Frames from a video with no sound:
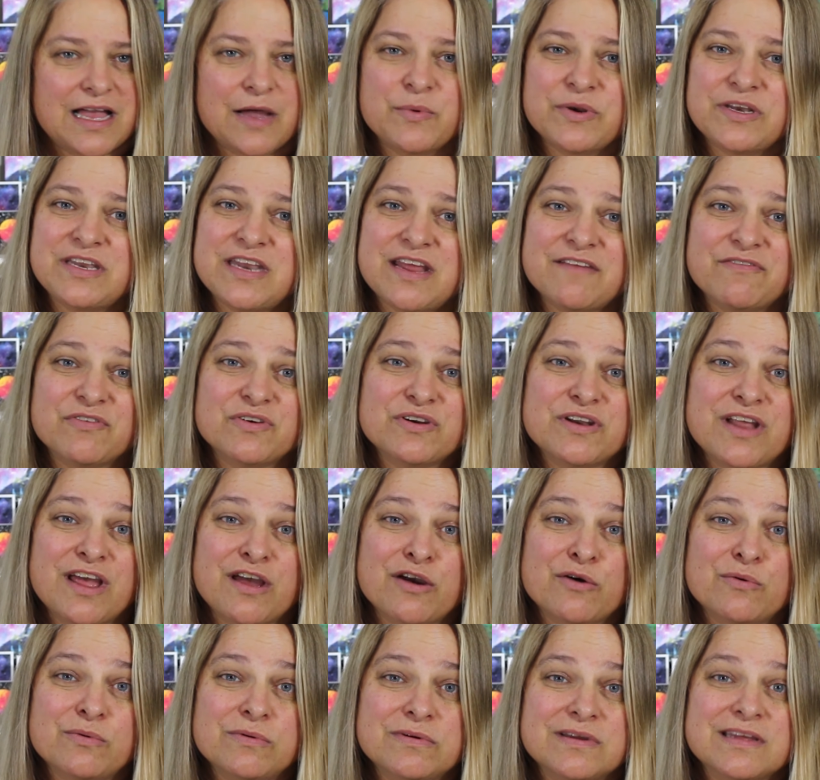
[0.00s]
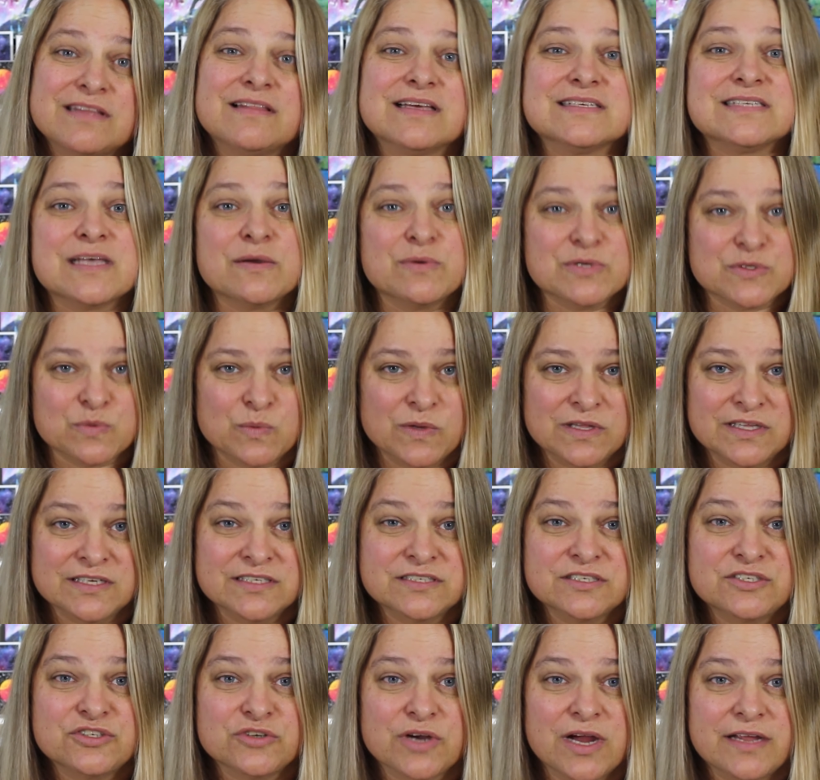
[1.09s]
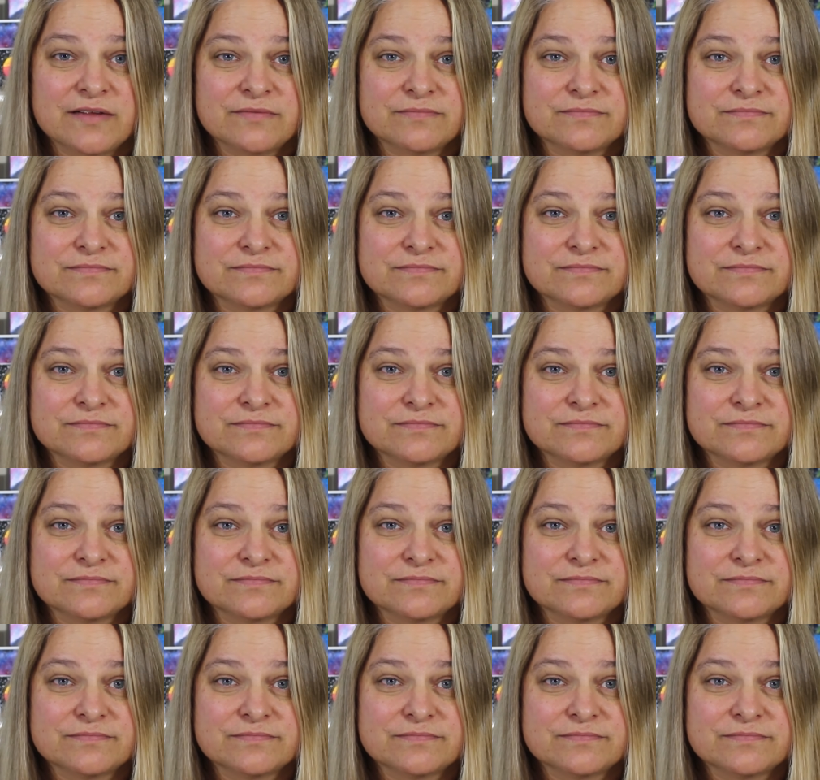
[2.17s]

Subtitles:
I would never know unless I was willing to try.